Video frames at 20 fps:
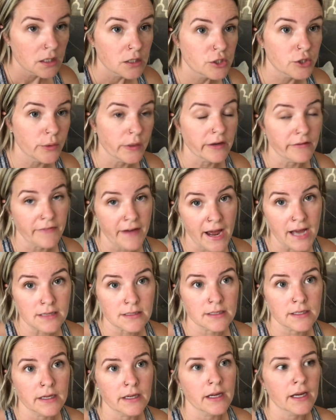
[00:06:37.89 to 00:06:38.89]
doing
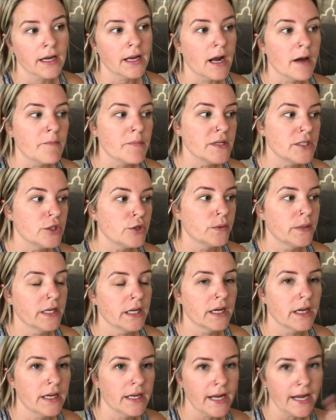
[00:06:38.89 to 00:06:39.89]
fasting, and I've been
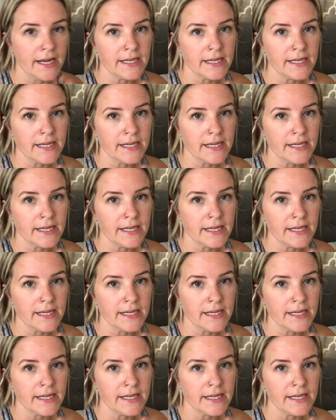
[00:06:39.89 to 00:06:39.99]
doing an